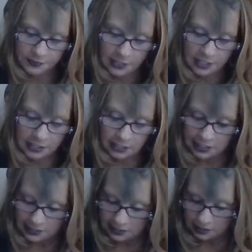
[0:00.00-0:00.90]
and then
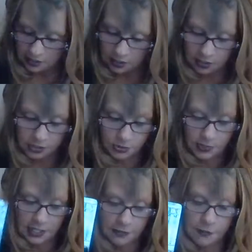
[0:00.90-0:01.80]
get to the cards. We
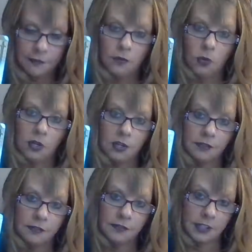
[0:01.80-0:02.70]
have the Four
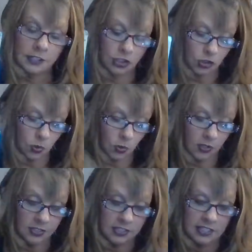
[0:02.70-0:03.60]
of
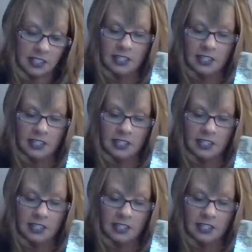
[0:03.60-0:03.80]
Swords,